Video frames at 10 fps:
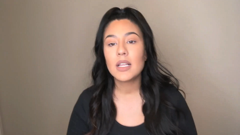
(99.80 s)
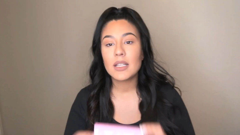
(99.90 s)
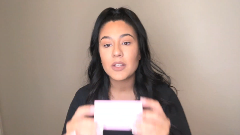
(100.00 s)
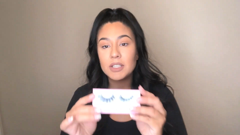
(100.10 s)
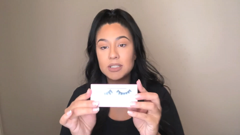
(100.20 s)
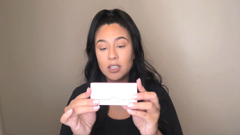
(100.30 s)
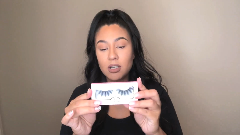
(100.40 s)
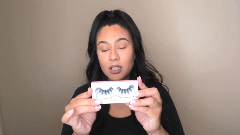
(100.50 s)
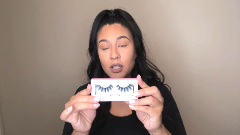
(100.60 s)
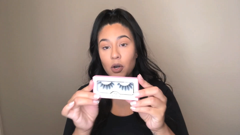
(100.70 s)
Now these are
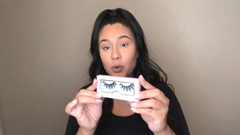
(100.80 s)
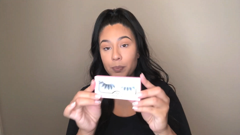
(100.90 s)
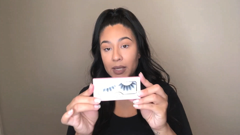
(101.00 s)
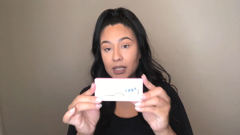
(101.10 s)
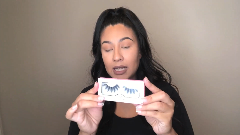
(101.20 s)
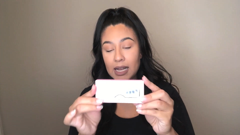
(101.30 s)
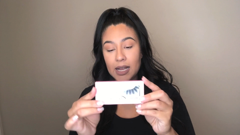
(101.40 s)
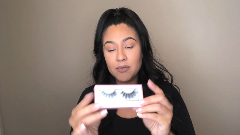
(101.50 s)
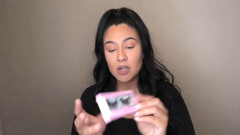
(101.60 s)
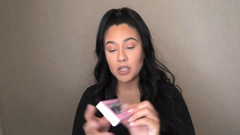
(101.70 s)
unopened. I
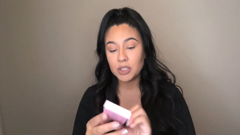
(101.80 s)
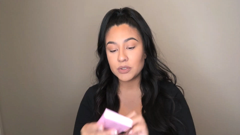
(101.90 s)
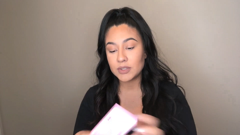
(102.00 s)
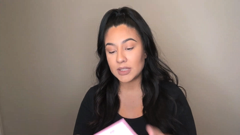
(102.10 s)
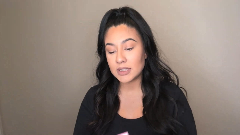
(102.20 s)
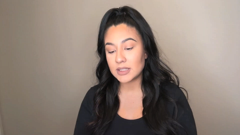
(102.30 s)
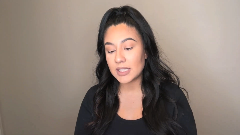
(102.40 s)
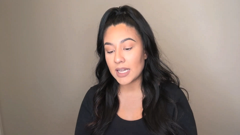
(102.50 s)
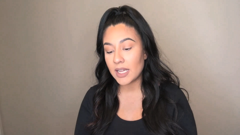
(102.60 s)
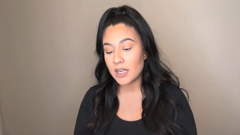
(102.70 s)
have not used these
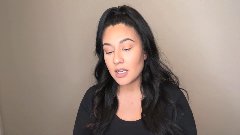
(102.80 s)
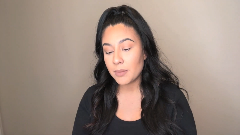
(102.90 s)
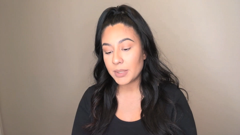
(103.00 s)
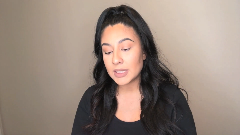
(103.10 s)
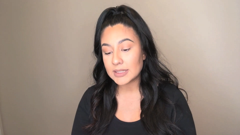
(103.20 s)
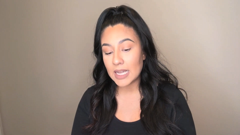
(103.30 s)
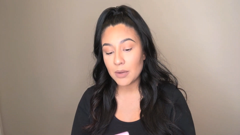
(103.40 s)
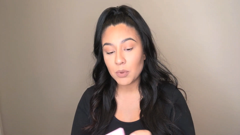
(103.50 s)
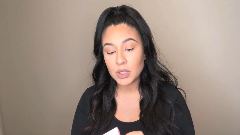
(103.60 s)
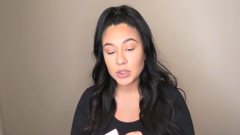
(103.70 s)
yet because I
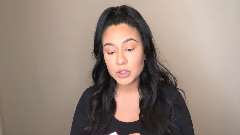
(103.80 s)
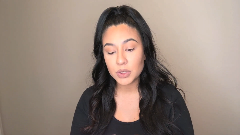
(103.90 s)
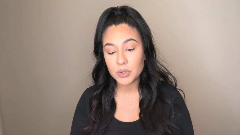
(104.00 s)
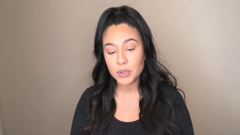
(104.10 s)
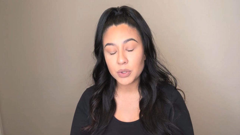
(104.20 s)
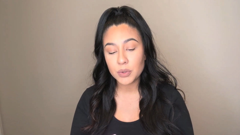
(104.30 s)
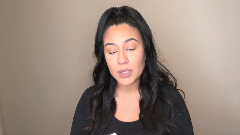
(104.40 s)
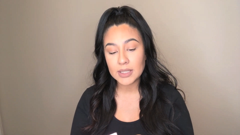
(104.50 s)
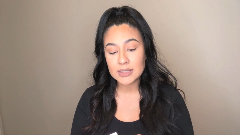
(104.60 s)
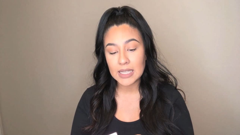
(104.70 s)
want to show you
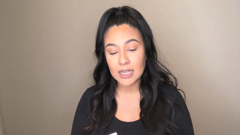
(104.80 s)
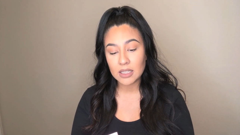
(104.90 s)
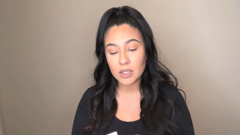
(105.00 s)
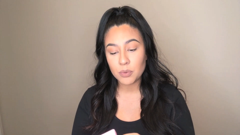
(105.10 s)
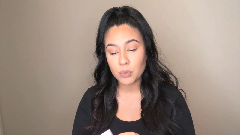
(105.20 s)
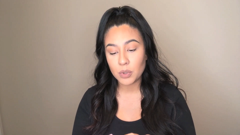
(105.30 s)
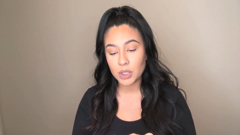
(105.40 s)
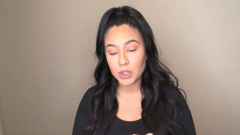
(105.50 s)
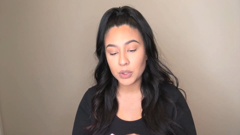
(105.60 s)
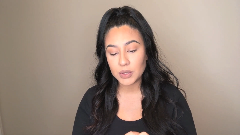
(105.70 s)
exactly
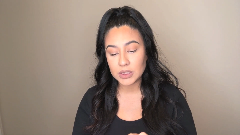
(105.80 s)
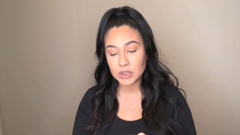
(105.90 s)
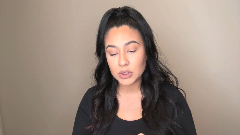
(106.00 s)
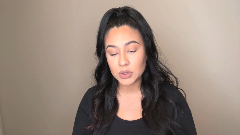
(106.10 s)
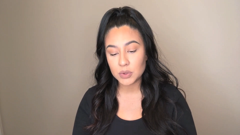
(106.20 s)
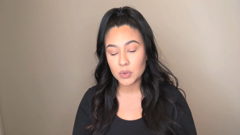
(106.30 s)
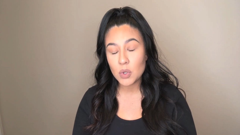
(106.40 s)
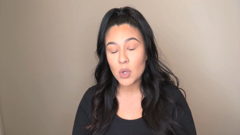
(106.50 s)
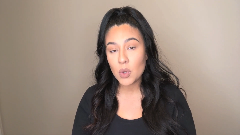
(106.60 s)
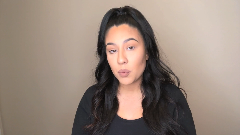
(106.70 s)
what you need to do
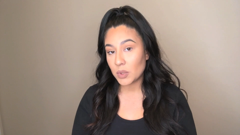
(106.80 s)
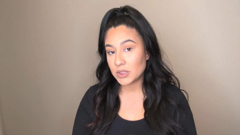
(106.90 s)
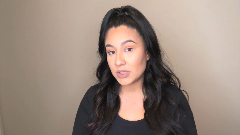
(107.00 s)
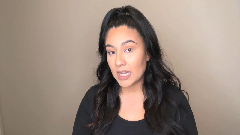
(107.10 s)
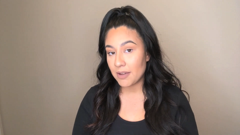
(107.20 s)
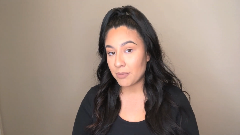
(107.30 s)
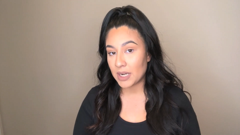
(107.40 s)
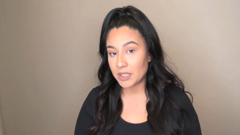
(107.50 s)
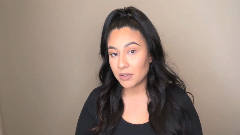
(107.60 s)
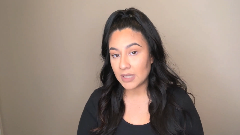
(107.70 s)
once you have
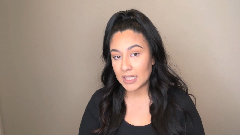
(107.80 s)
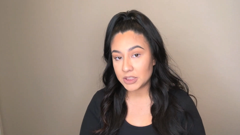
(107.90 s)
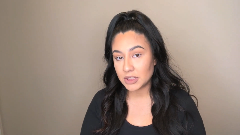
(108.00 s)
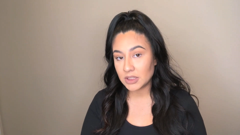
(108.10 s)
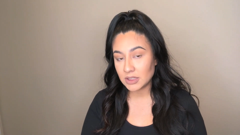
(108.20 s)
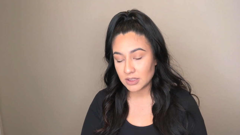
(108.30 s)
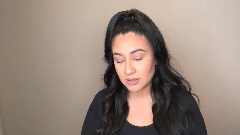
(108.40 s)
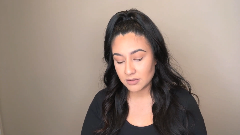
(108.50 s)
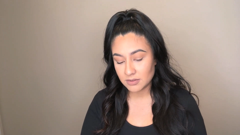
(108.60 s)
brand new lashes.